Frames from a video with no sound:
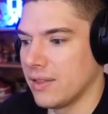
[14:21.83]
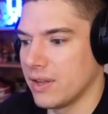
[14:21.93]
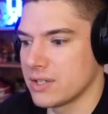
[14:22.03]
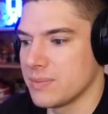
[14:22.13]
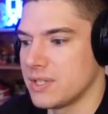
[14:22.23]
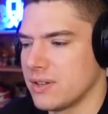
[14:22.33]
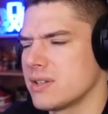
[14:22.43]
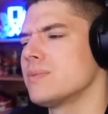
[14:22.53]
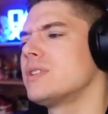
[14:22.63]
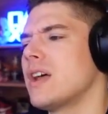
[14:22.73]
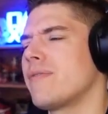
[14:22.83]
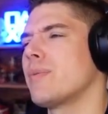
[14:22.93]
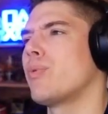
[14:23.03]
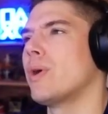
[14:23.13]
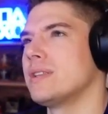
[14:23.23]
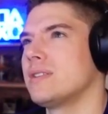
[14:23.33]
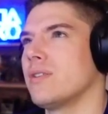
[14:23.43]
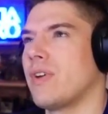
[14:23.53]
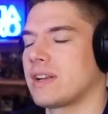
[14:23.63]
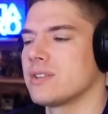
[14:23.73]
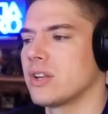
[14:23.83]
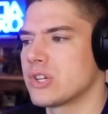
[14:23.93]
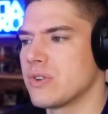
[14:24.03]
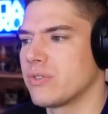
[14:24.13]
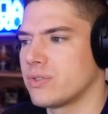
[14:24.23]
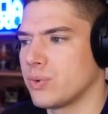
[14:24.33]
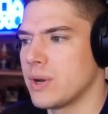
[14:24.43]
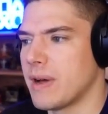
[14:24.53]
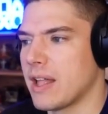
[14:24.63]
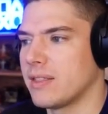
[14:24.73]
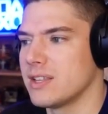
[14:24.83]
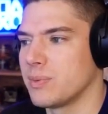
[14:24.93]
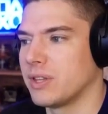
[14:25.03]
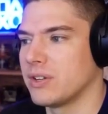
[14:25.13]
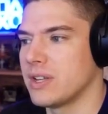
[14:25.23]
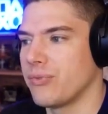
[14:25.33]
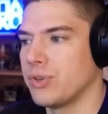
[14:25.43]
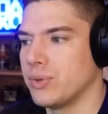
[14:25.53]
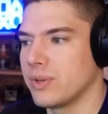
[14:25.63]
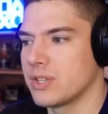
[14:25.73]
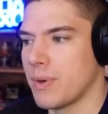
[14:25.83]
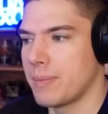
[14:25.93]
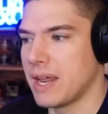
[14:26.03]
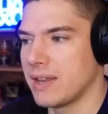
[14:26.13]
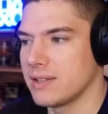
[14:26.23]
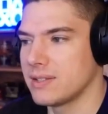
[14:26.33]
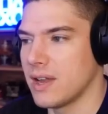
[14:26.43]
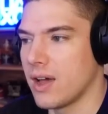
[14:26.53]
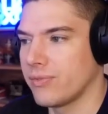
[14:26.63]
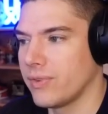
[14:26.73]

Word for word: there's some there's some stuff that points to the fact I saw Truth tweet about this, but they're definitely doing some updating stuff